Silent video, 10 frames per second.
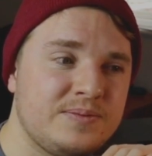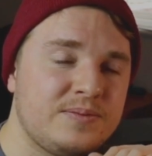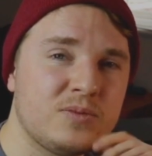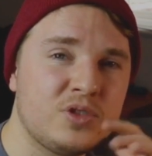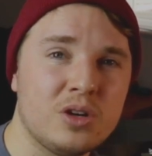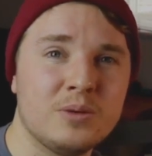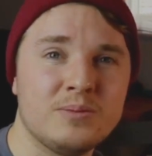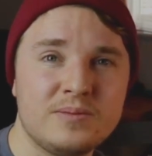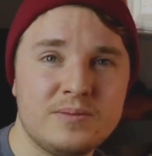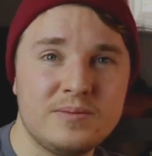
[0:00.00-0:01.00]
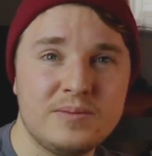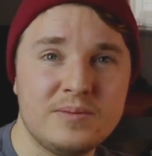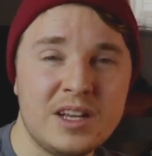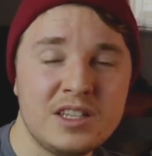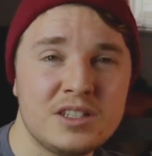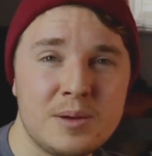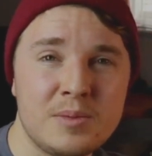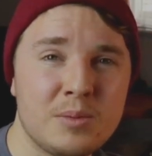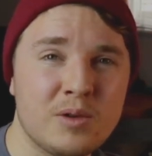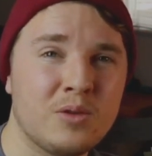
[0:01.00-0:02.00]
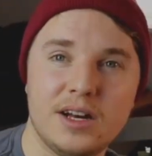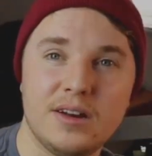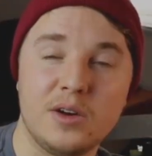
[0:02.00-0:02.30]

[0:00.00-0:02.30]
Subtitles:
So that's tip number 4.